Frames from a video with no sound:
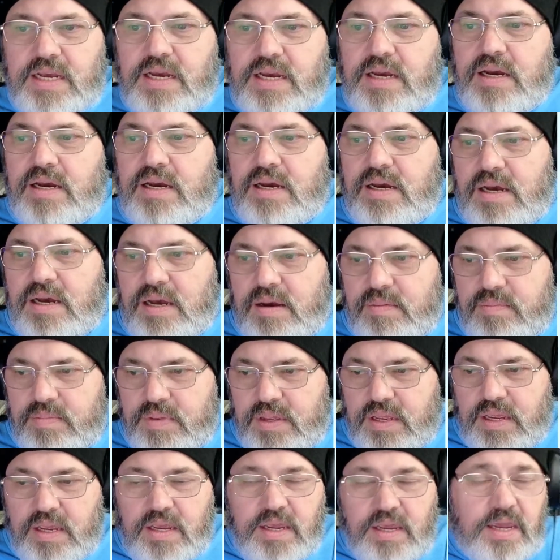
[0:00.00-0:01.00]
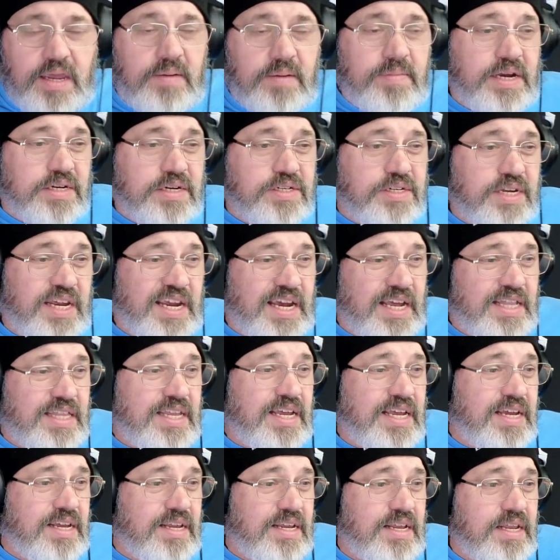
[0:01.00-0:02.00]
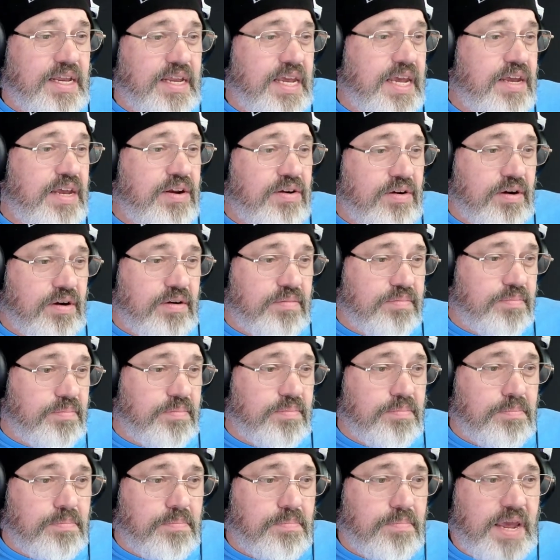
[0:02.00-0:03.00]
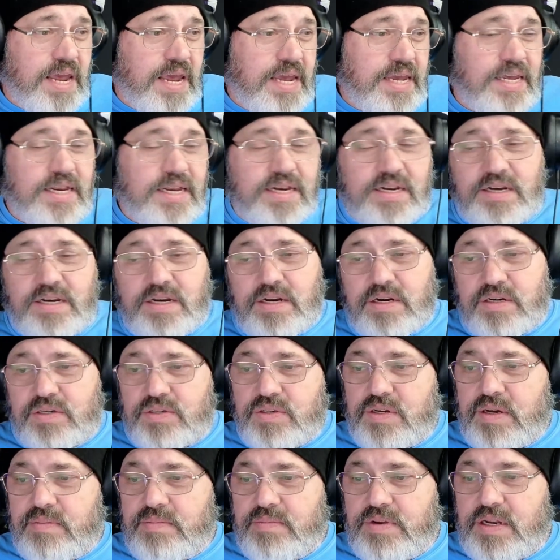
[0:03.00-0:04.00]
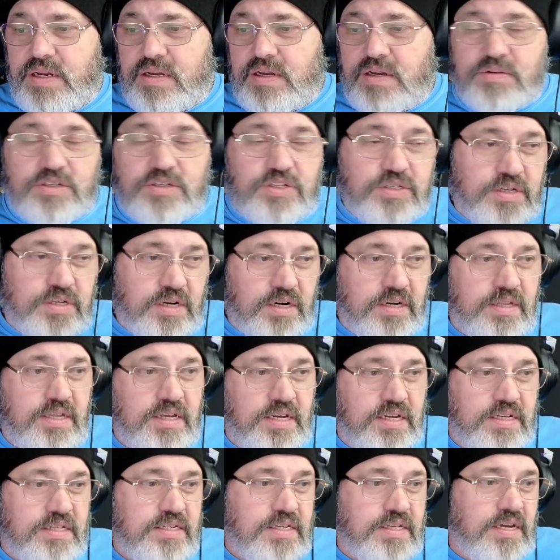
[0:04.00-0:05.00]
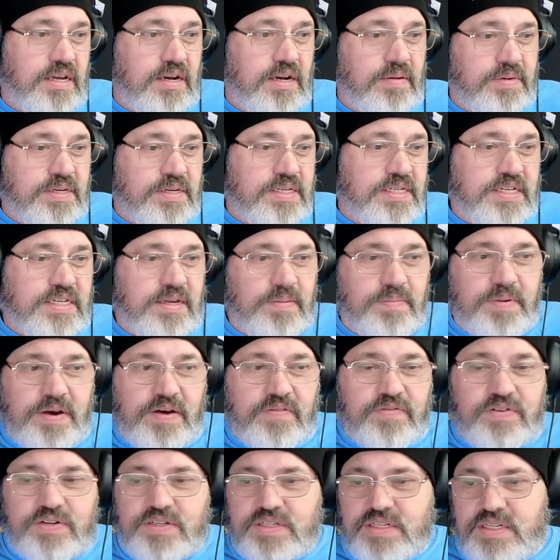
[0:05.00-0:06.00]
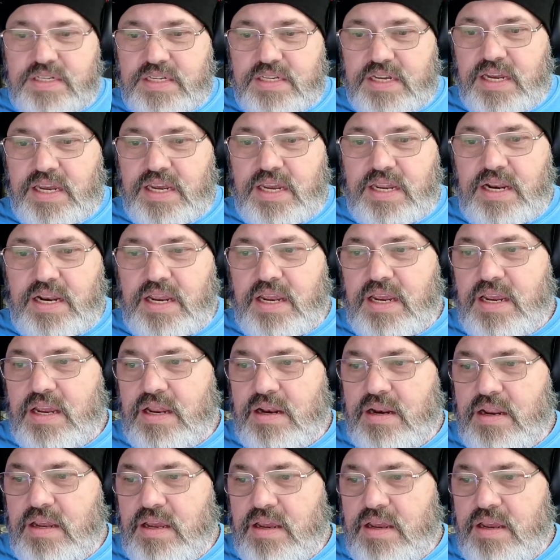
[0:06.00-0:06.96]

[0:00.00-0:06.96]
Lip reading: And I got the heater baking in here. So I'm going to start this and I'm going to step out for just a second and